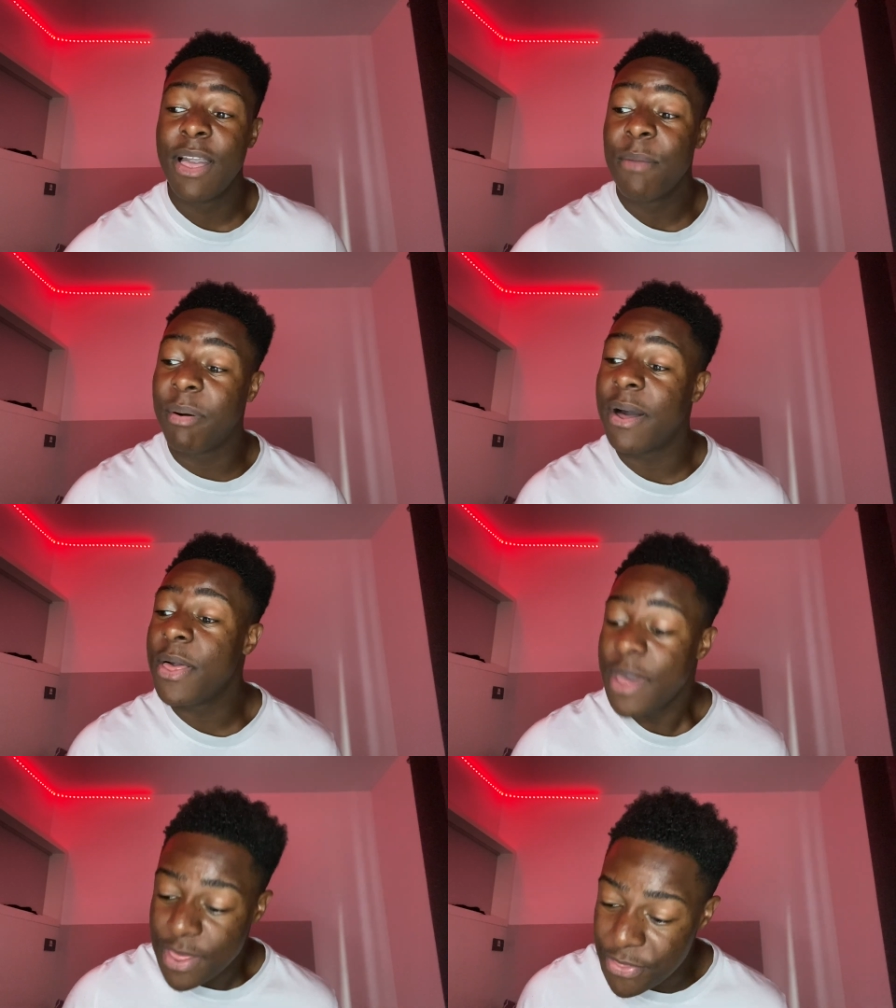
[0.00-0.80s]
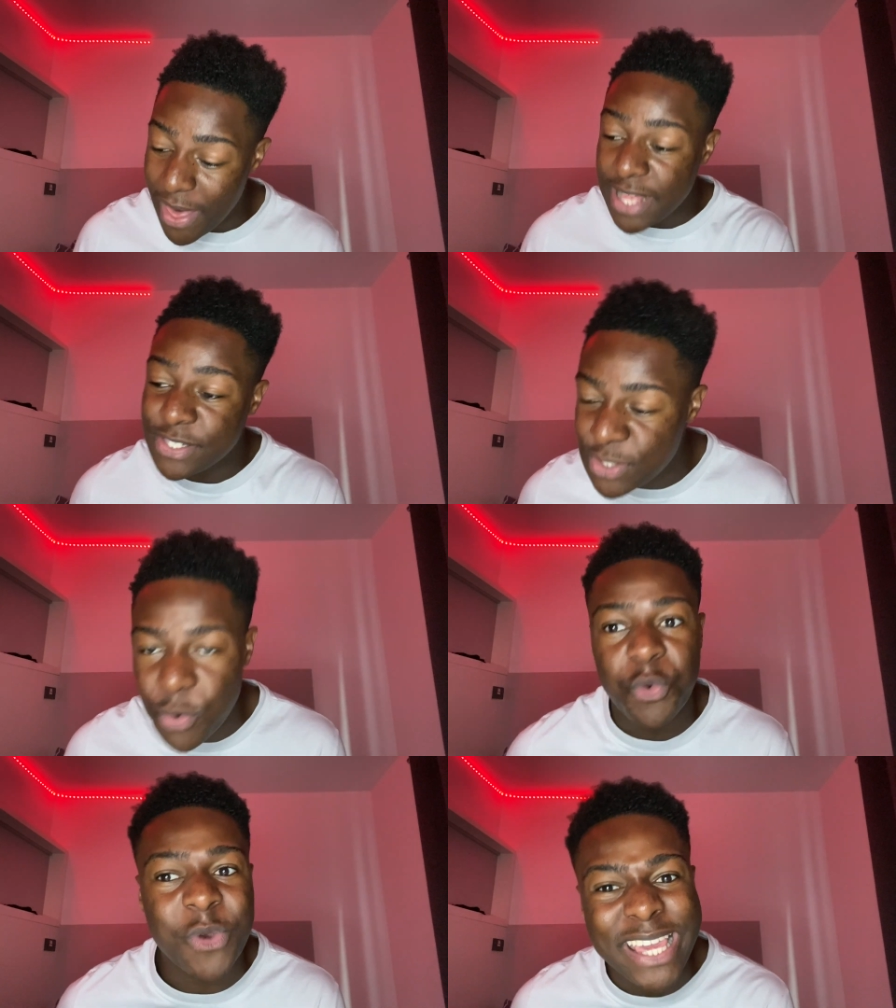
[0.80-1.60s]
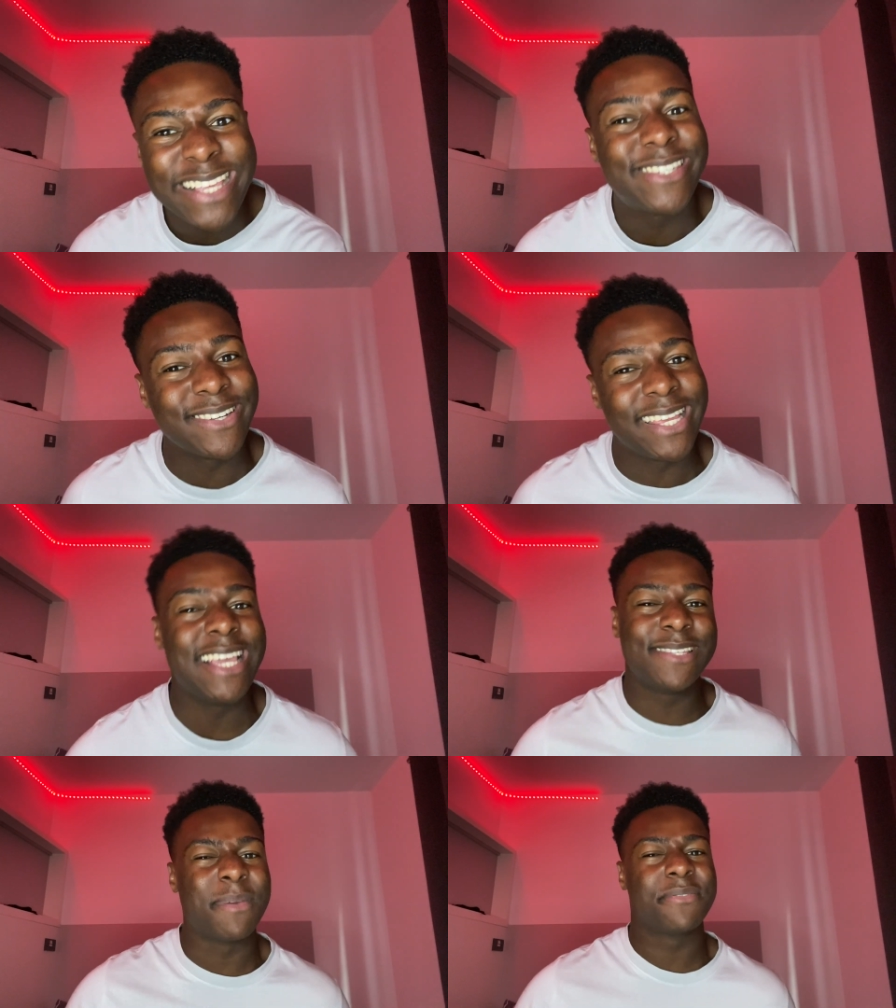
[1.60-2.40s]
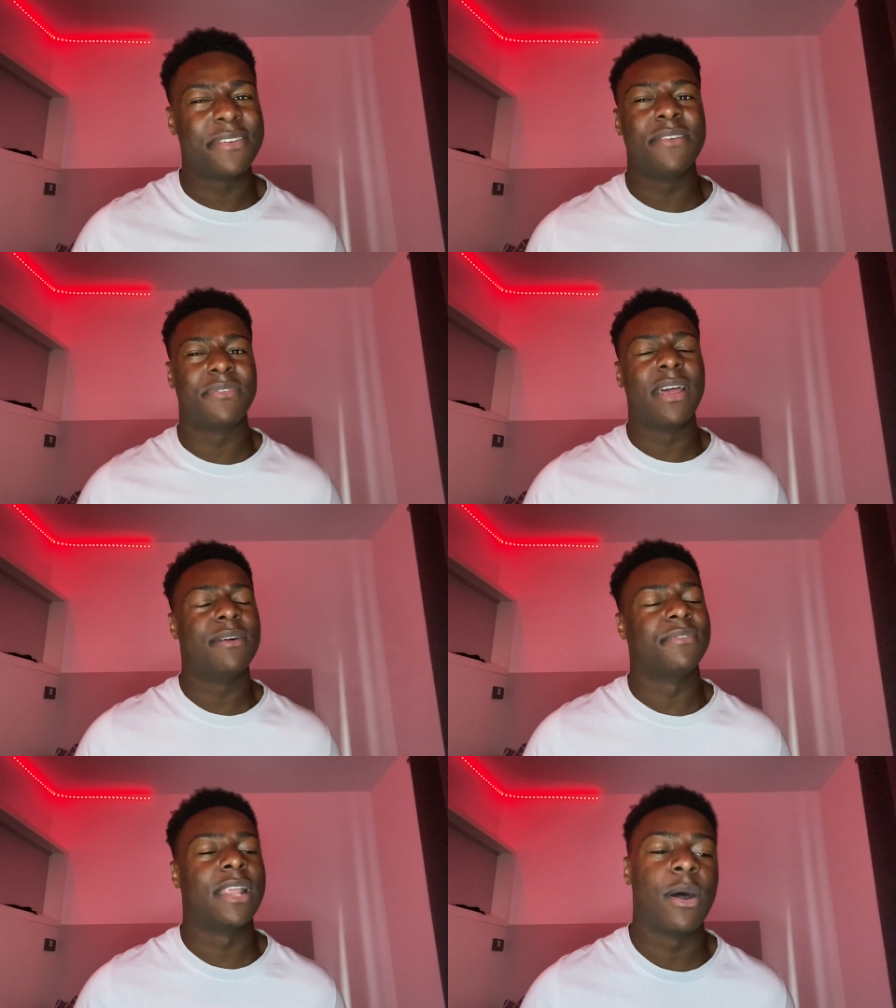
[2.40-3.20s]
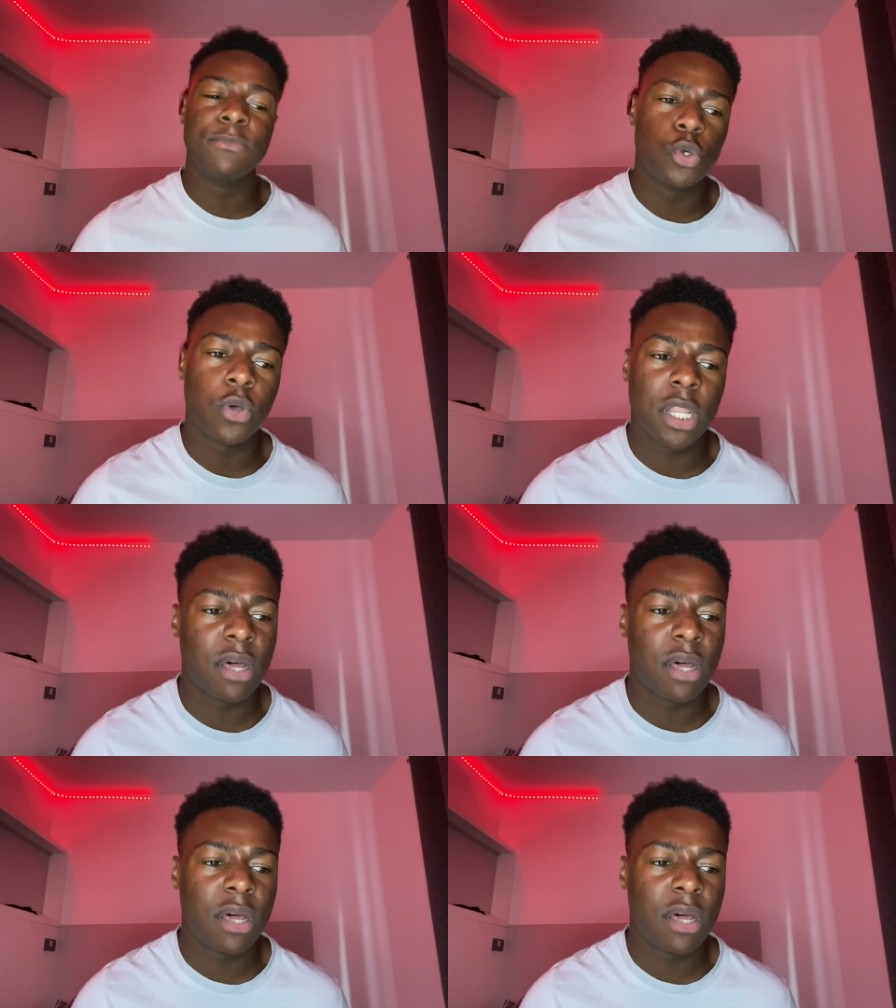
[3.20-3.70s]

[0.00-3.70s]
but that's the reason he's my favourite ever. Like, I'm talking